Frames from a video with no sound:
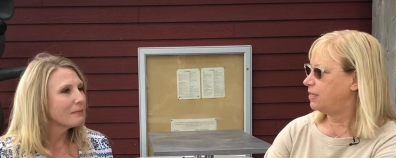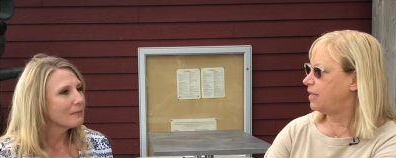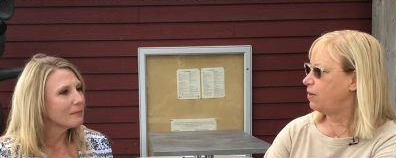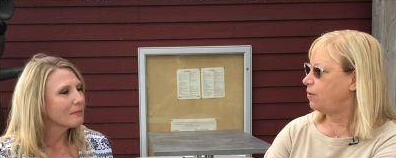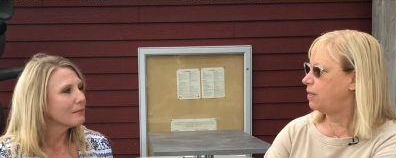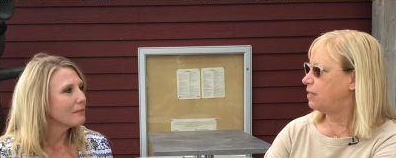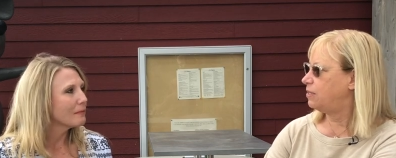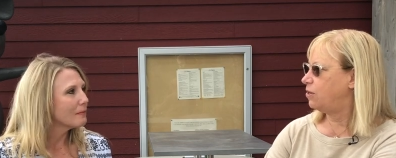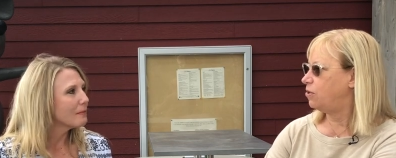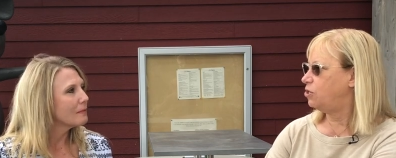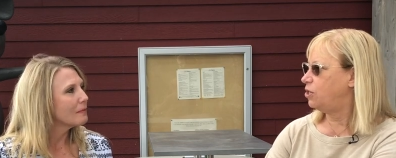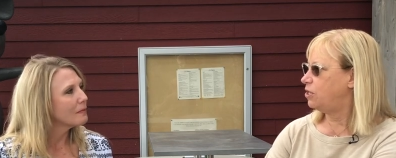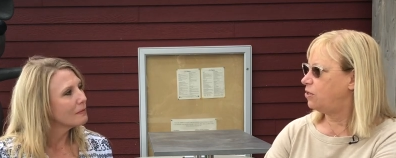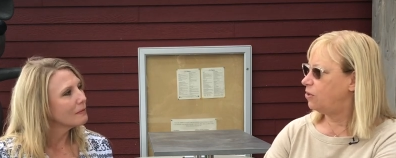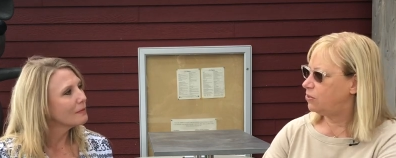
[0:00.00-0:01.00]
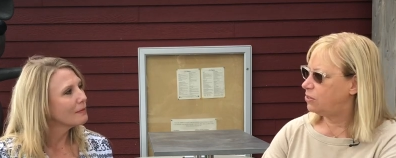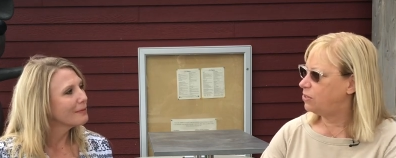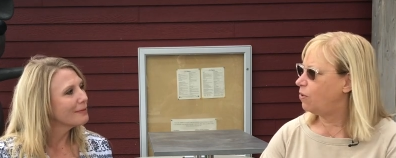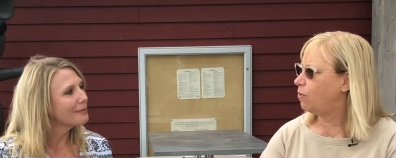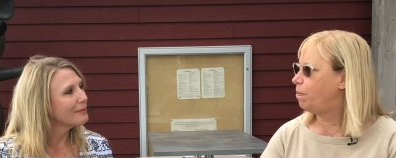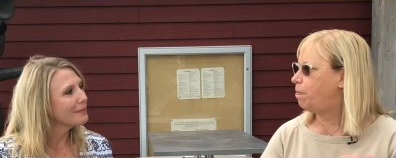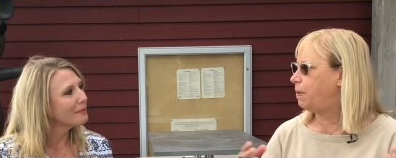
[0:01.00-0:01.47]
Speaker 1: I know that Sargento is
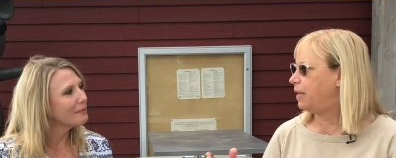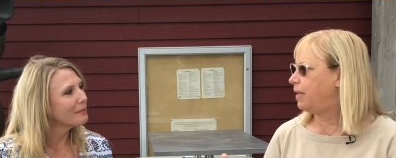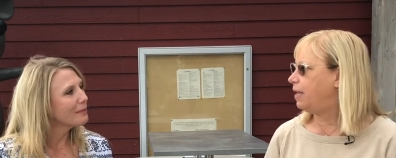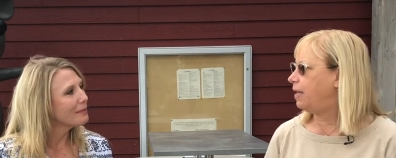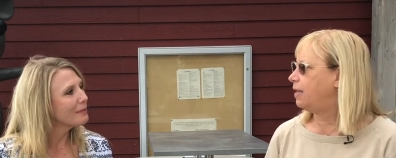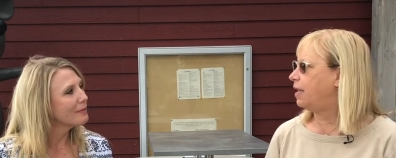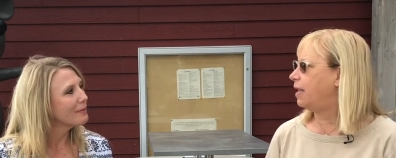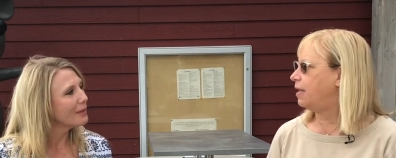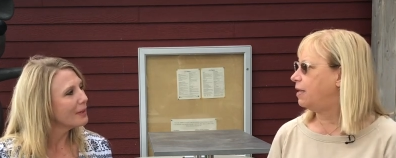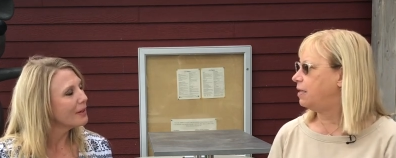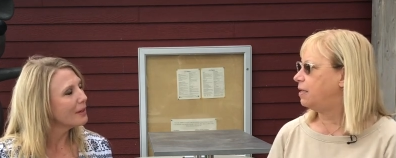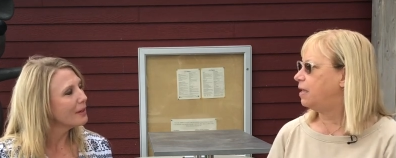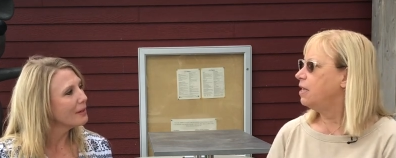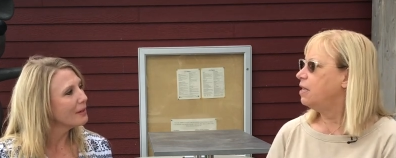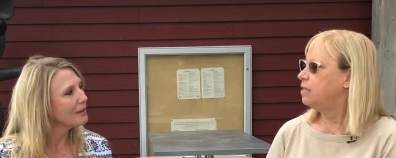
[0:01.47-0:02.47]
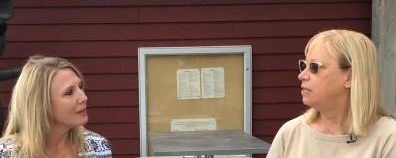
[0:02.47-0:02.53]
so big and yeah.